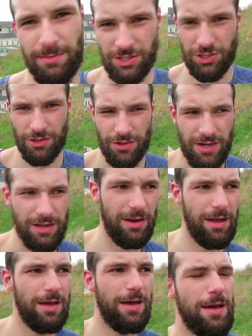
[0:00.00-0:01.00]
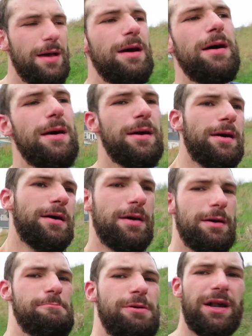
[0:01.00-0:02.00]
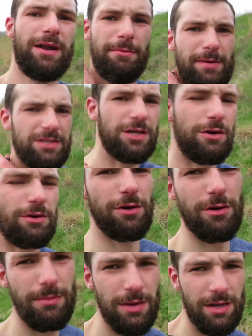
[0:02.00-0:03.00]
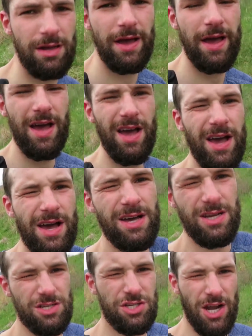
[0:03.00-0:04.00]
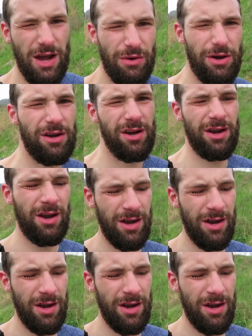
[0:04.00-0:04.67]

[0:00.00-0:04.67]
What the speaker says: on my shirt or not. But I'm about to go home, shower,